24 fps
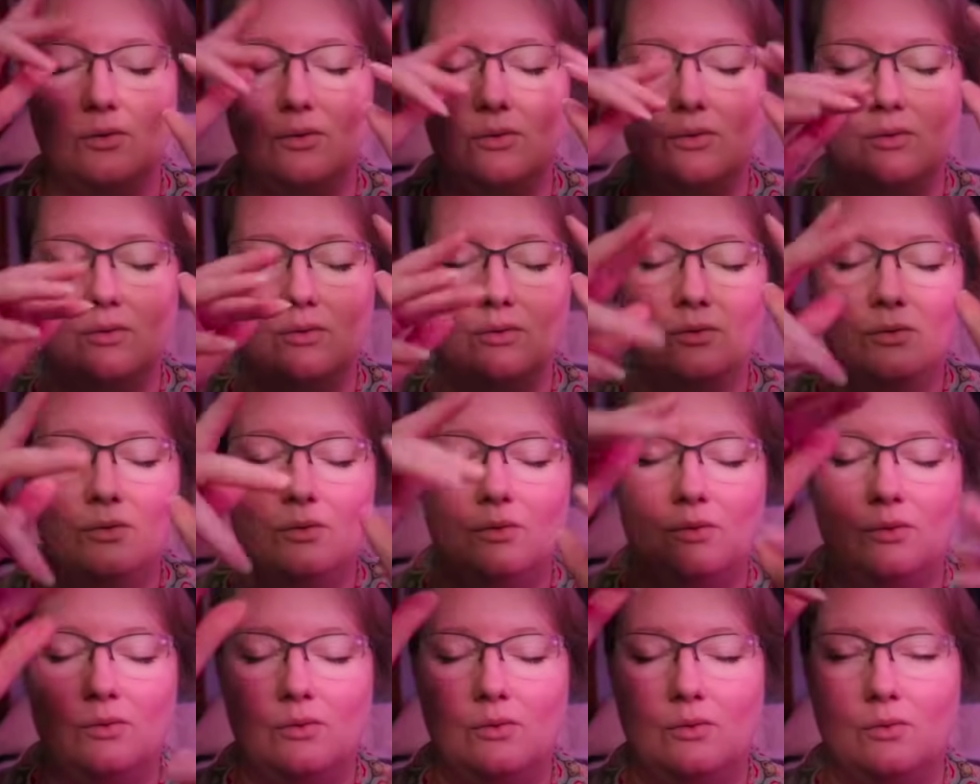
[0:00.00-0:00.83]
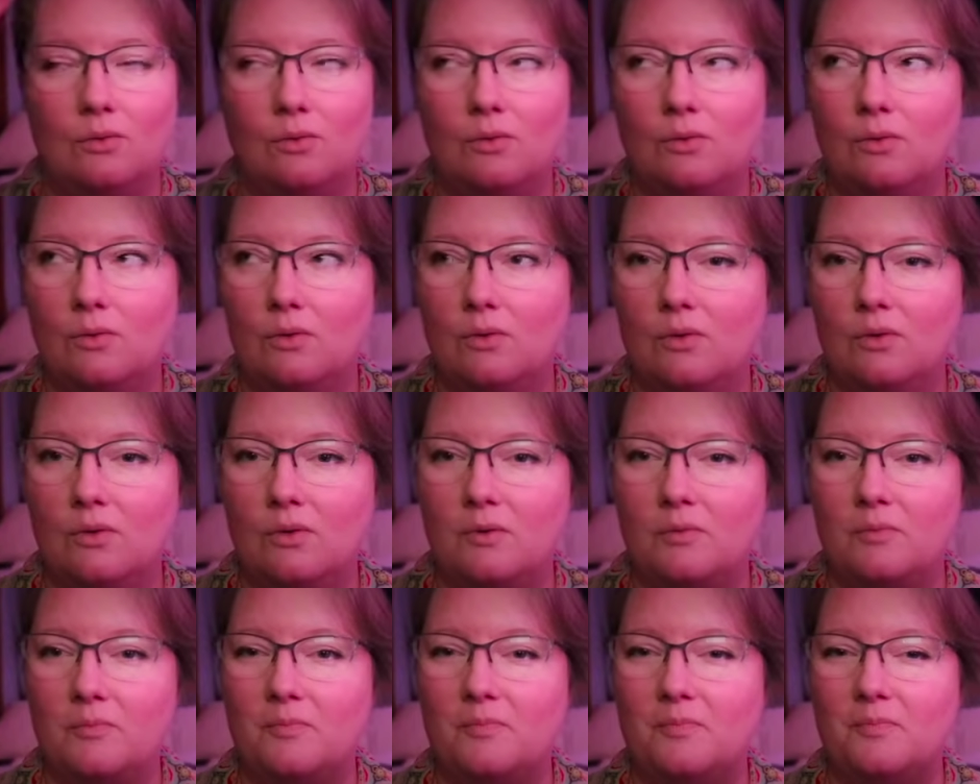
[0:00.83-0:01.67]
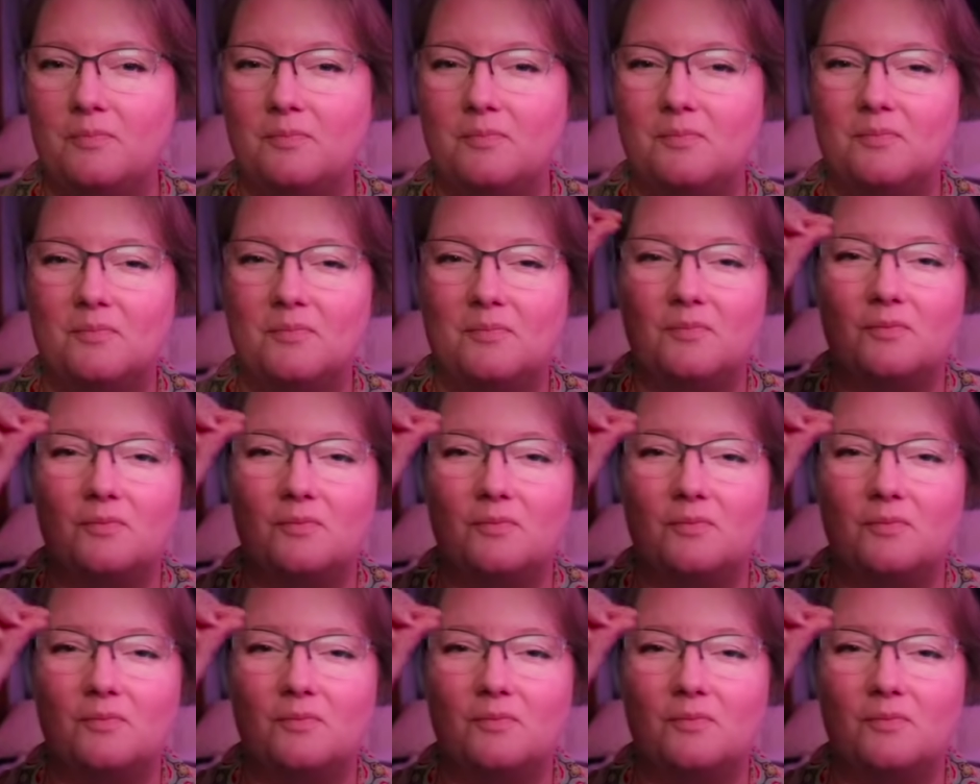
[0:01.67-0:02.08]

Nothing is said.